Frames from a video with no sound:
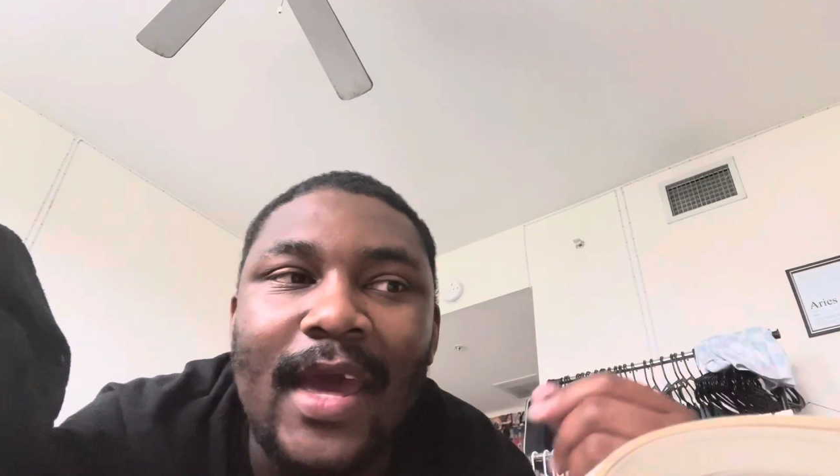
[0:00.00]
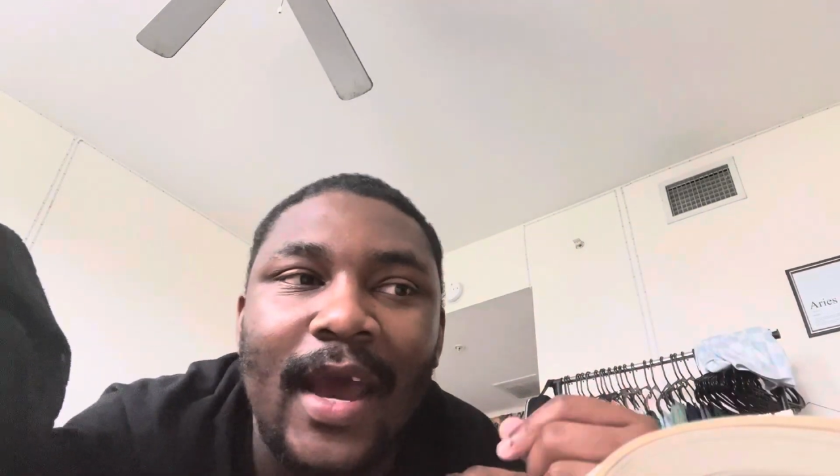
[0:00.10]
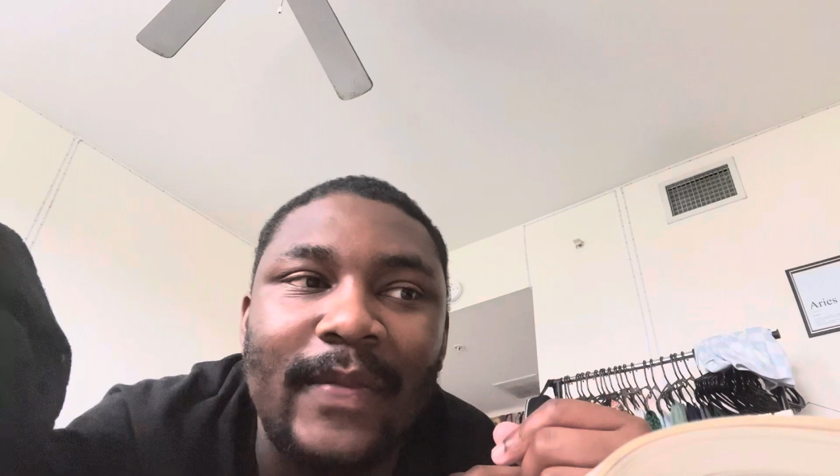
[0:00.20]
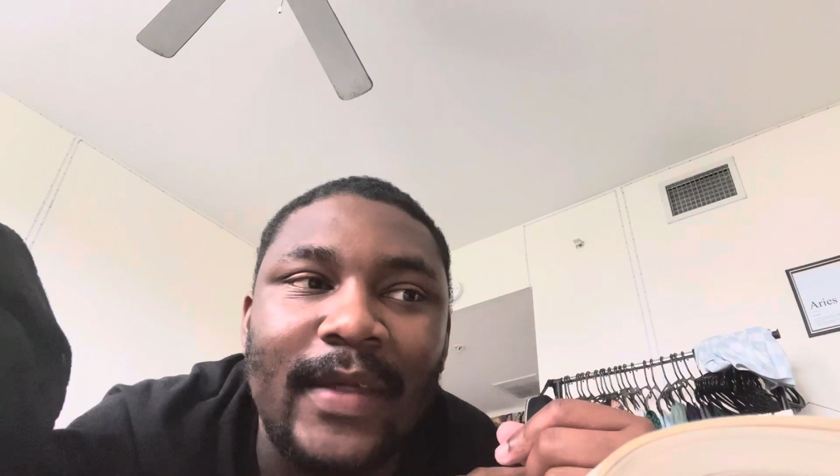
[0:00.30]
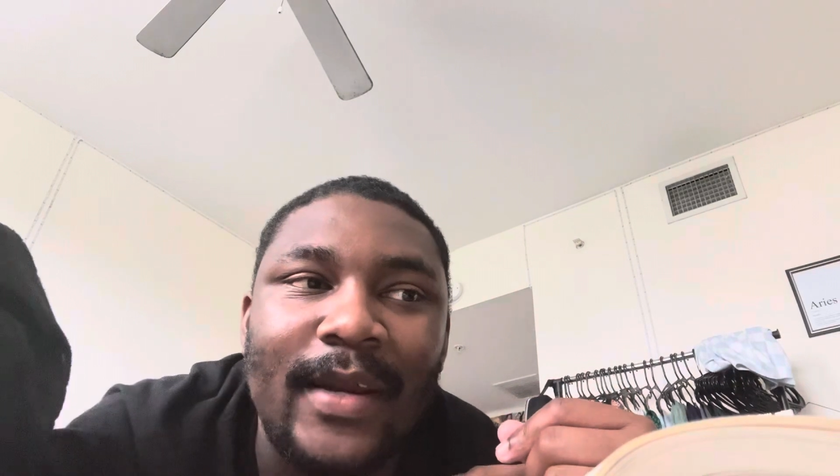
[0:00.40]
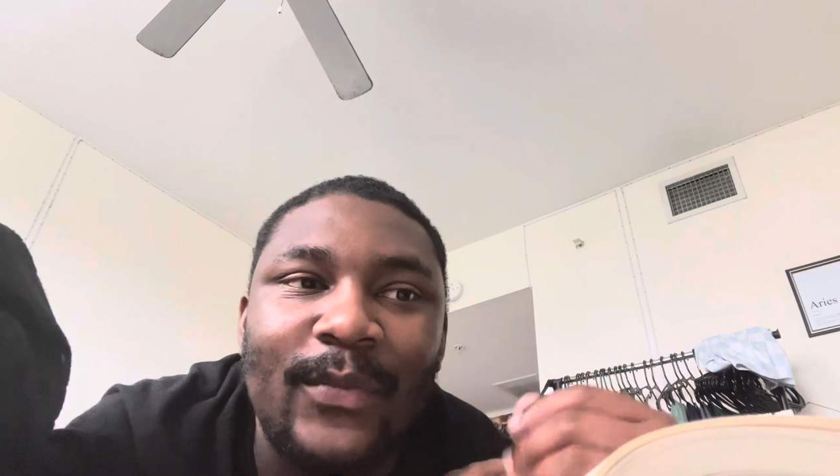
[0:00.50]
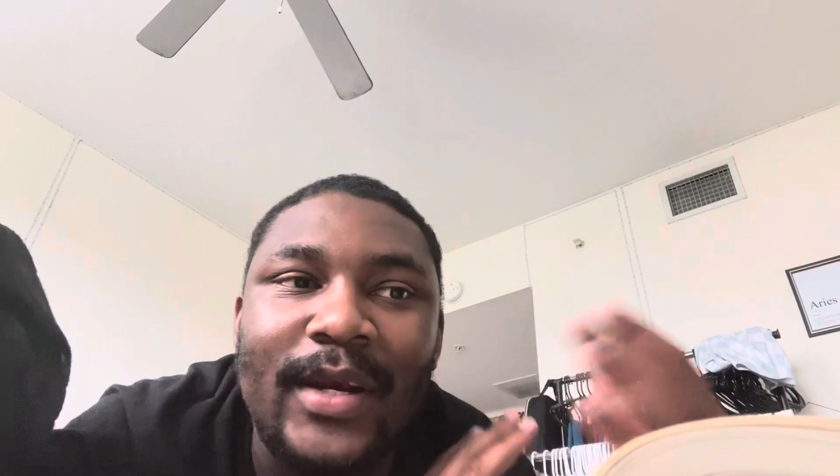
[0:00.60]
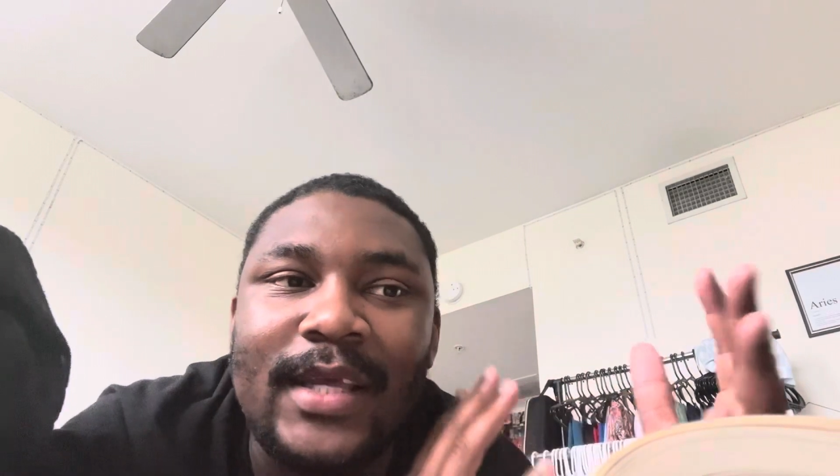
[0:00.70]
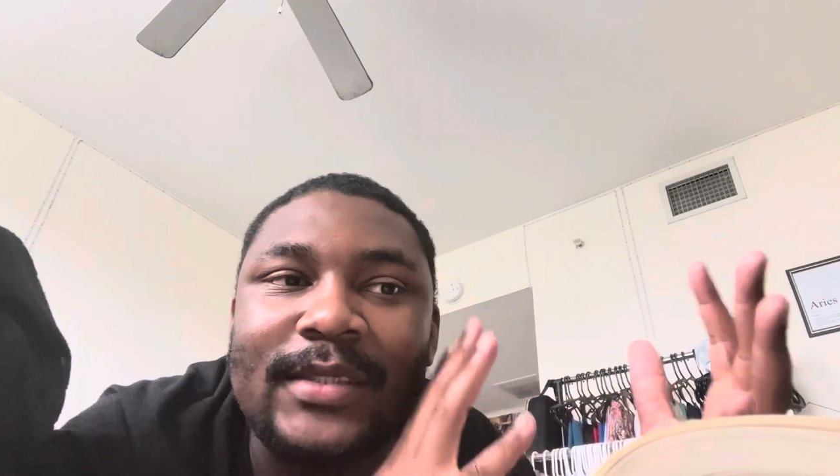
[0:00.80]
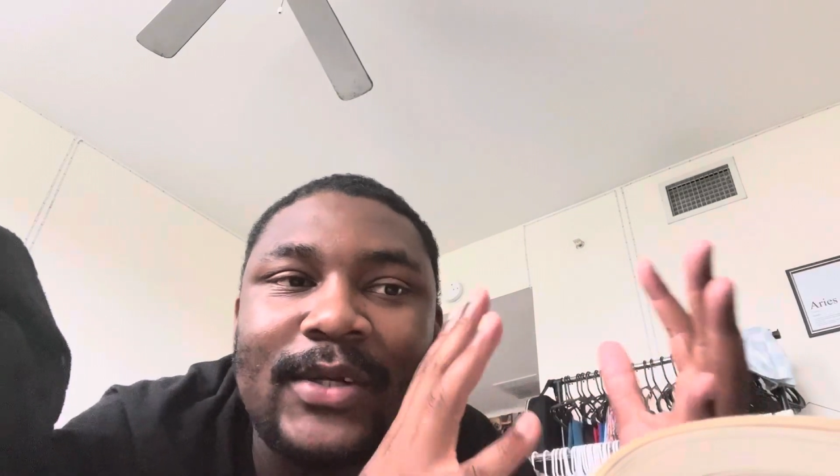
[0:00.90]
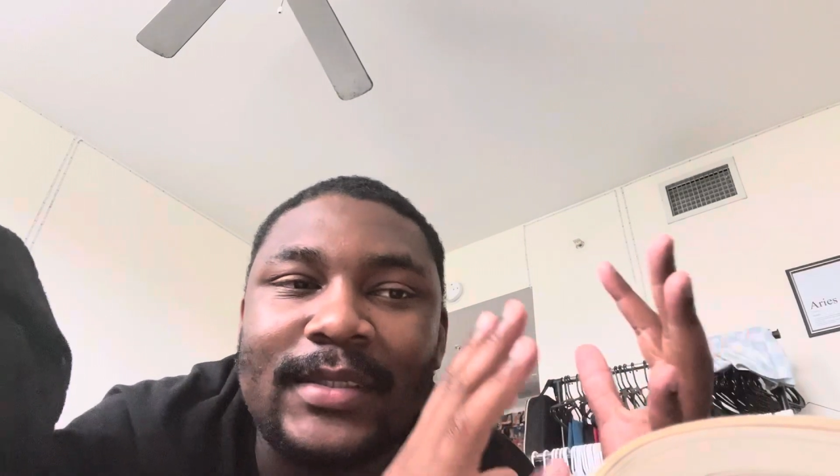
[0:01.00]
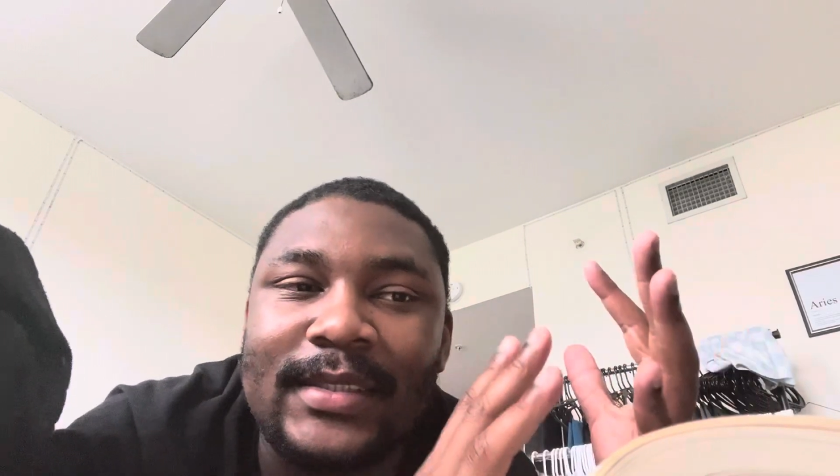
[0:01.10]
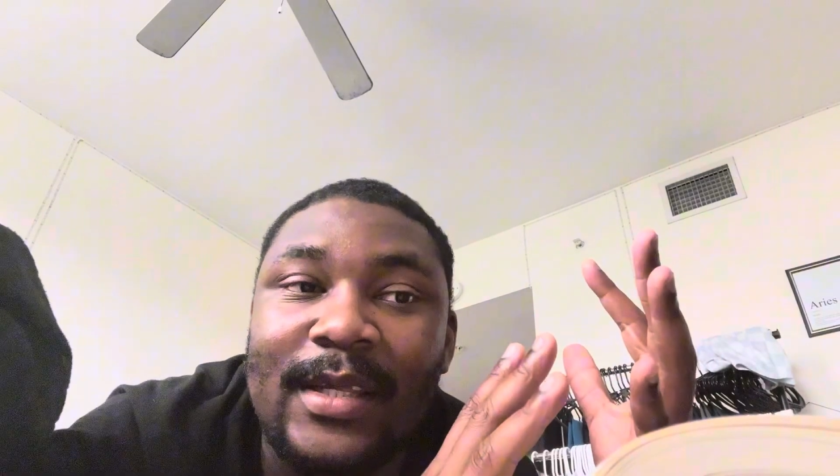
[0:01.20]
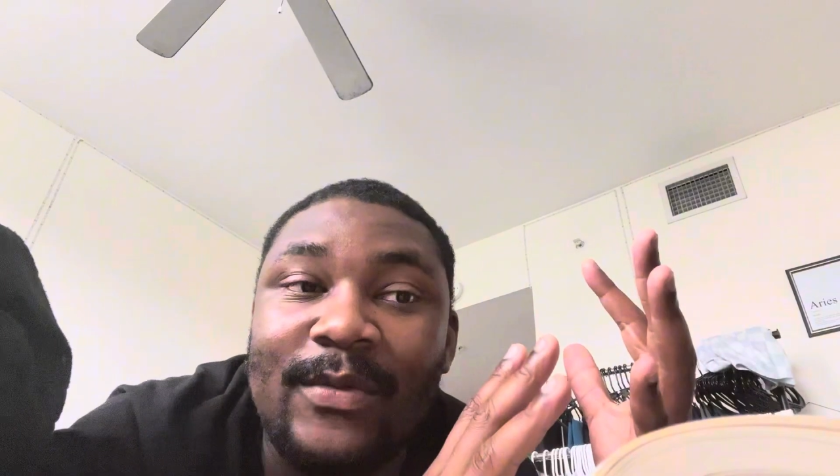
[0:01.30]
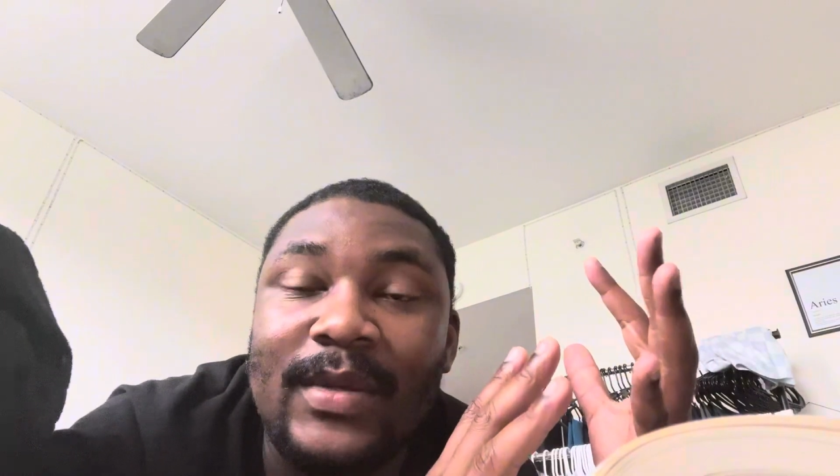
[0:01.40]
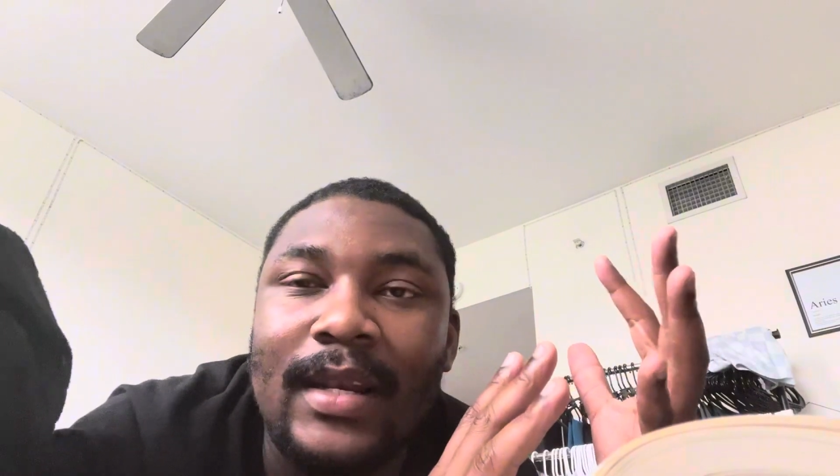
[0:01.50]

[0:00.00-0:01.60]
And then when he starts to see if he